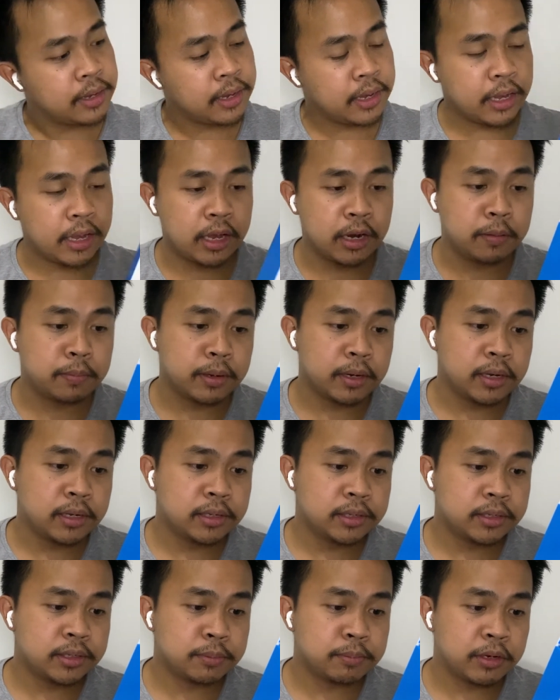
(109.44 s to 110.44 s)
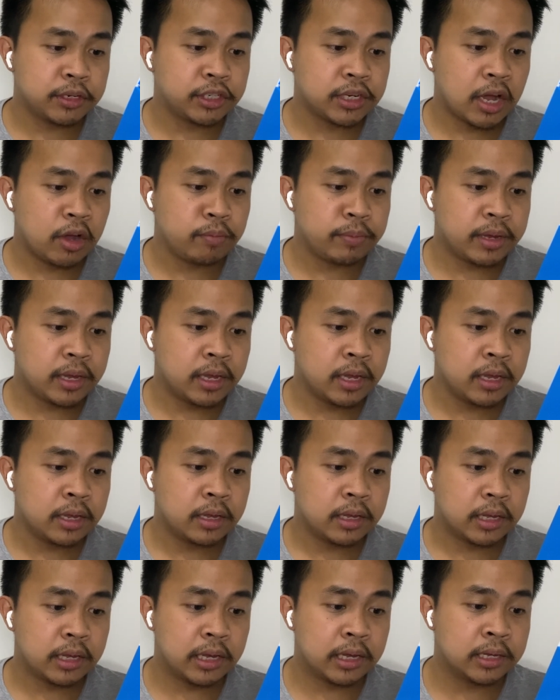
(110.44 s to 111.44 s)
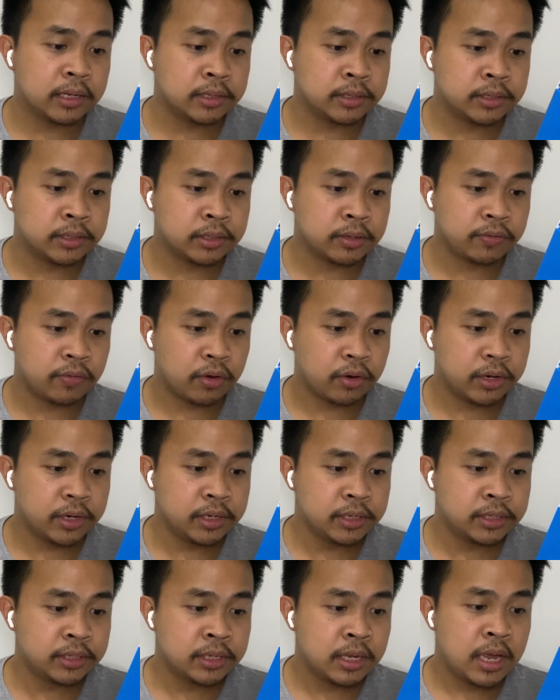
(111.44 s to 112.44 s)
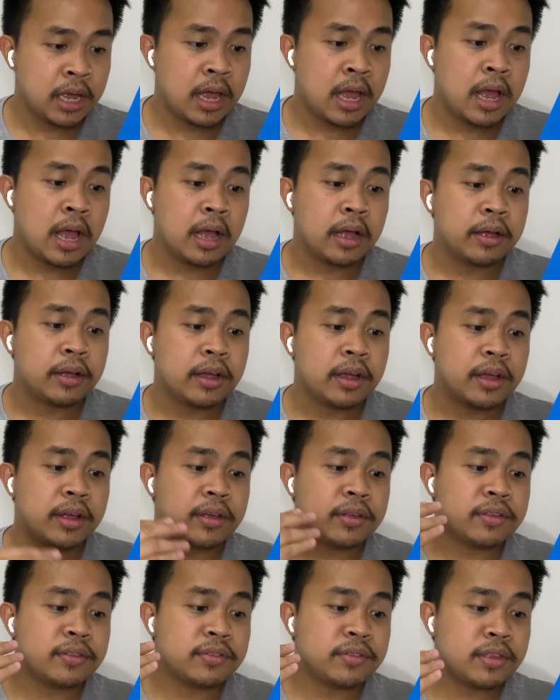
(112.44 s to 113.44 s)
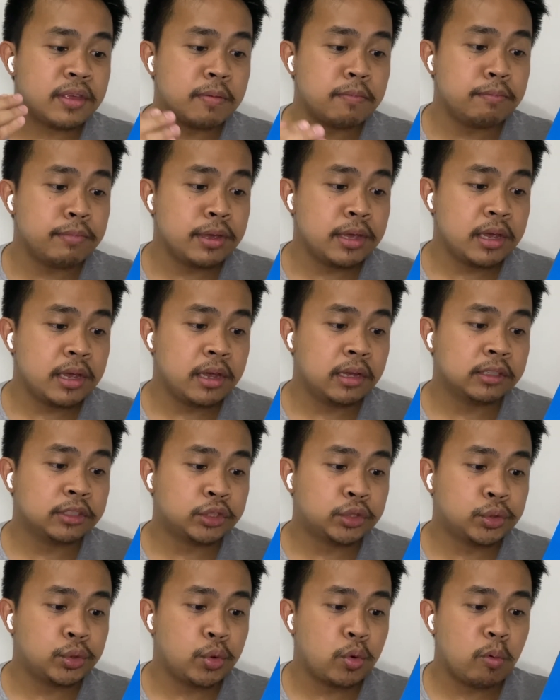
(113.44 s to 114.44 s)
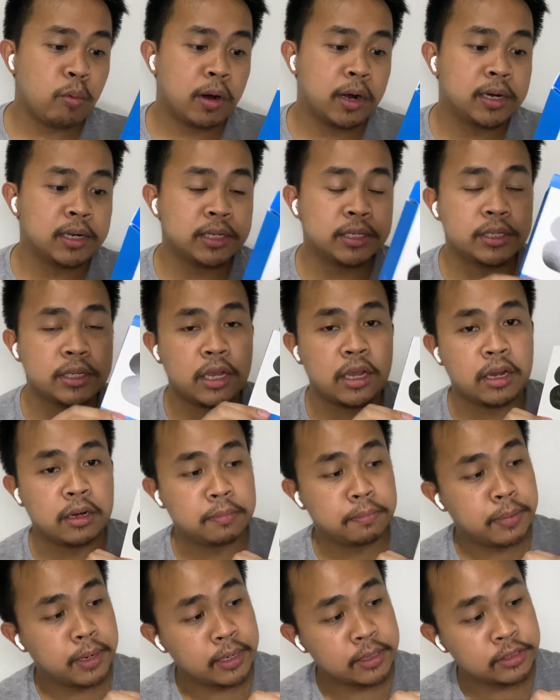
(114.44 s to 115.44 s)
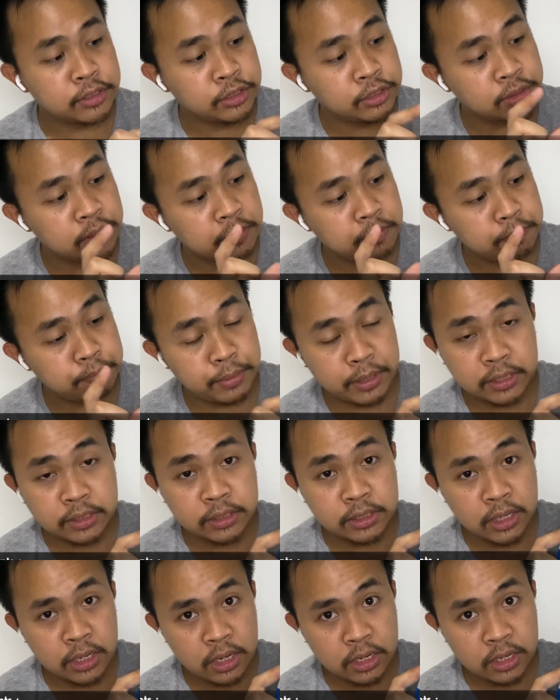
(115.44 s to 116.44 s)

earbuds by Xiaomi is, of course, the Mi True Wireless Earbuds Basic.